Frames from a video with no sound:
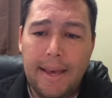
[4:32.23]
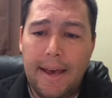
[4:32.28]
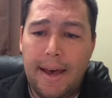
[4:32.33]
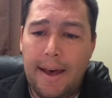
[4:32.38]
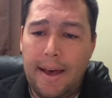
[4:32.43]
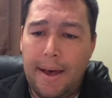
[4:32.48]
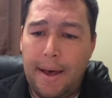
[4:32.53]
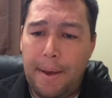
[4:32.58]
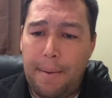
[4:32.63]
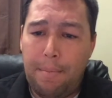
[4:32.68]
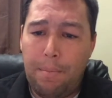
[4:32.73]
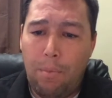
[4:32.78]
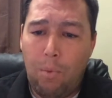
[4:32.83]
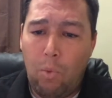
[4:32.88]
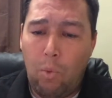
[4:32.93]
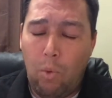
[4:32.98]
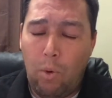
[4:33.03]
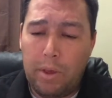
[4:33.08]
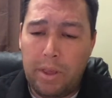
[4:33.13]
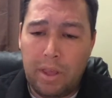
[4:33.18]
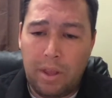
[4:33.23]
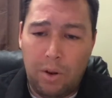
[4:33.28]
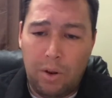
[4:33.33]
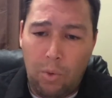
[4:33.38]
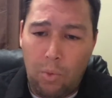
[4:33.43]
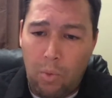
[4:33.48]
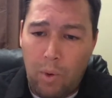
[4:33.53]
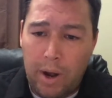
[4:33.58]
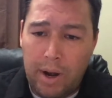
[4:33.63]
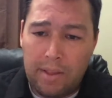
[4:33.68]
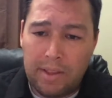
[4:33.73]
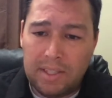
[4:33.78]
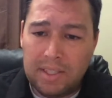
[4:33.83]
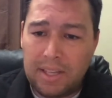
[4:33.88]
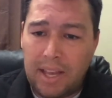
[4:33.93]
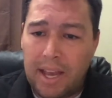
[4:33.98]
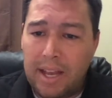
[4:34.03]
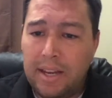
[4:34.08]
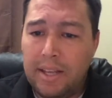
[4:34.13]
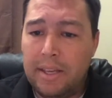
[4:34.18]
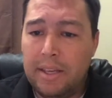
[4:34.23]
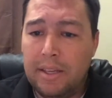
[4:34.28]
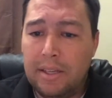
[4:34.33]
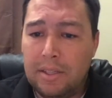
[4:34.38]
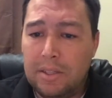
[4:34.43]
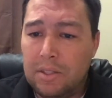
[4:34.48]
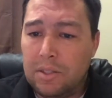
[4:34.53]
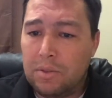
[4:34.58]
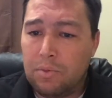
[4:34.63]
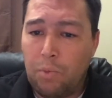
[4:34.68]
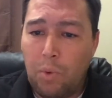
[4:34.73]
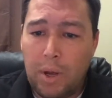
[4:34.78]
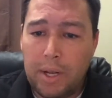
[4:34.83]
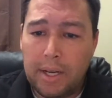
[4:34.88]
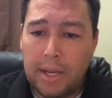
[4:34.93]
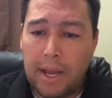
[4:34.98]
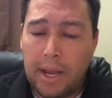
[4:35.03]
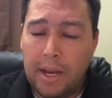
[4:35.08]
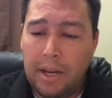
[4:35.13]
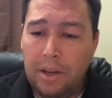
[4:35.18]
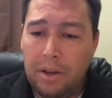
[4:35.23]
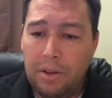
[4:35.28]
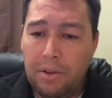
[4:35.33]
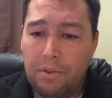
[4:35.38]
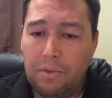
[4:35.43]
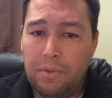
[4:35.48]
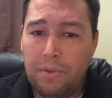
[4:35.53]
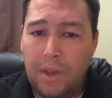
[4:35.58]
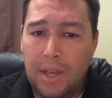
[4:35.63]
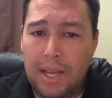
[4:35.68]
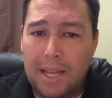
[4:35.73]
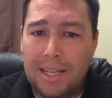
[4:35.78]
where the site is, what kind of